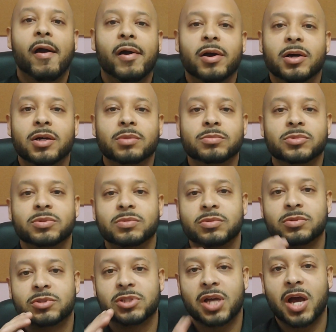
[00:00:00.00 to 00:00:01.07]
um,
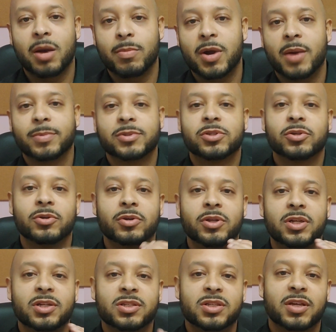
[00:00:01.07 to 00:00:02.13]
job
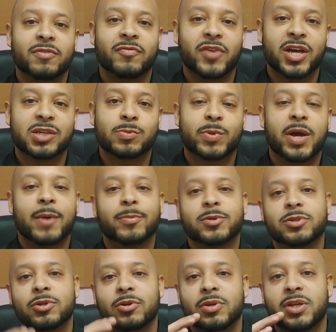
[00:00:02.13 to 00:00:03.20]
opportunities, investment
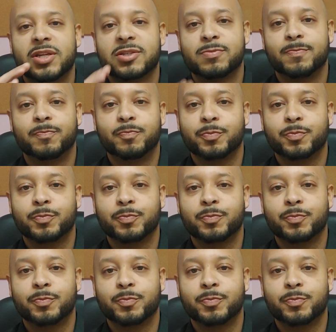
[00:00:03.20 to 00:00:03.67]
opportunities,